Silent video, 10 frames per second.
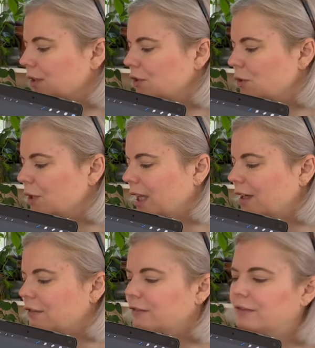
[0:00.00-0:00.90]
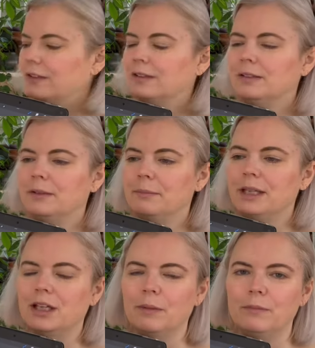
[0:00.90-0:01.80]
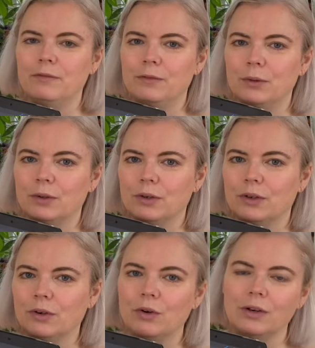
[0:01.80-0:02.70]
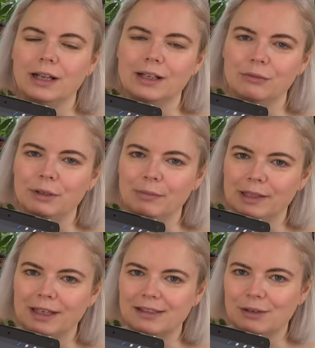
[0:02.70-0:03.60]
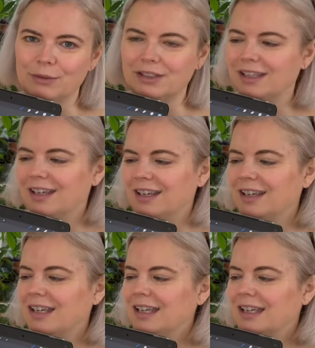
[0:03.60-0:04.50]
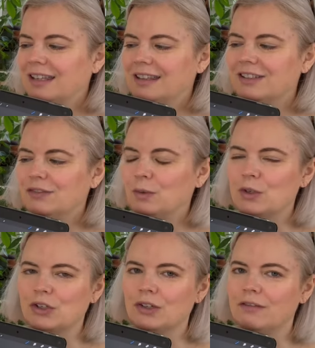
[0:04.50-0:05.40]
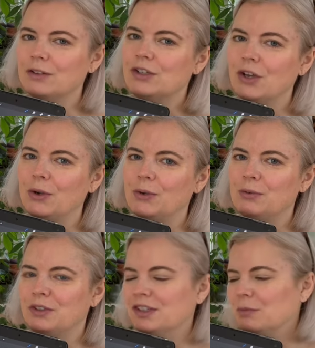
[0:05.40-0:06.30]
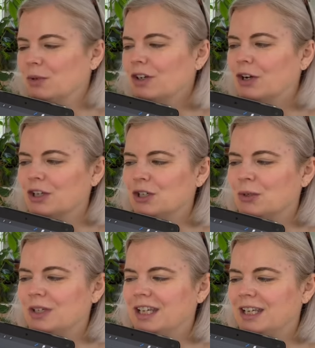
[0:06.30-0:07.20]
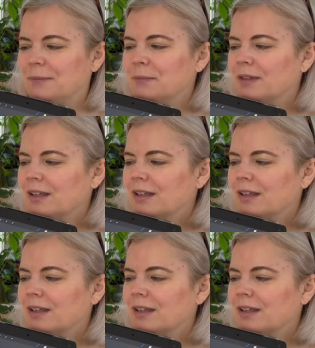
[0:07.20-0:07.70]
to kind of make up for, or like replace, I would say, this version of a toad, which is more cartoony.